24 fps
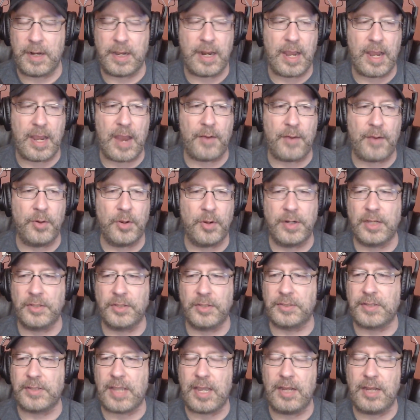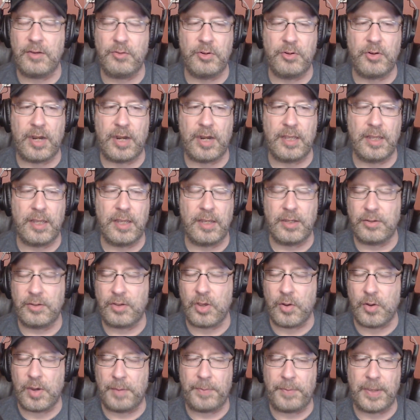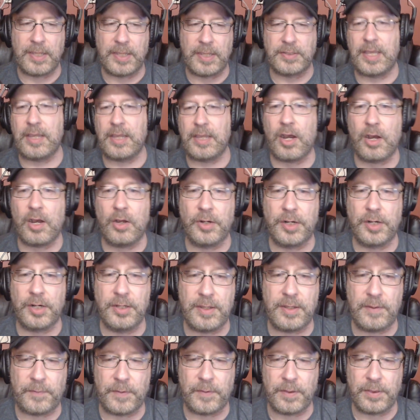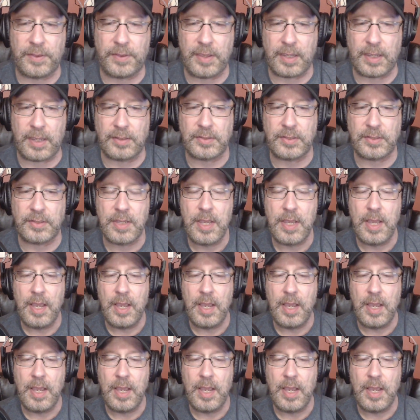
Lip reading: And everyone else's hand would go up because they all heard different things.